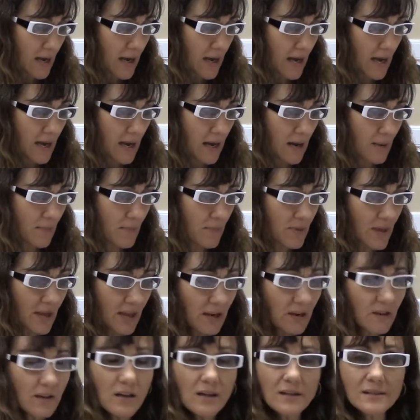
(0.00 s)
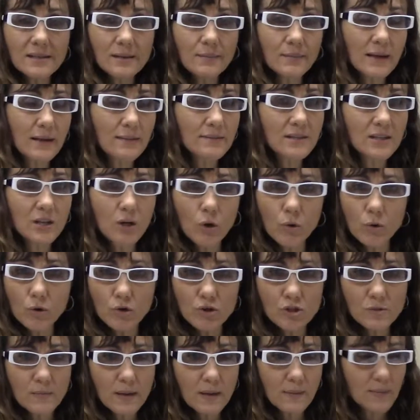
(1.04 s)
Then sometimes the
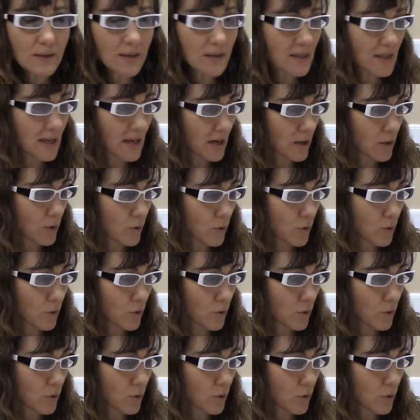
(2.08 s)
owners may be there,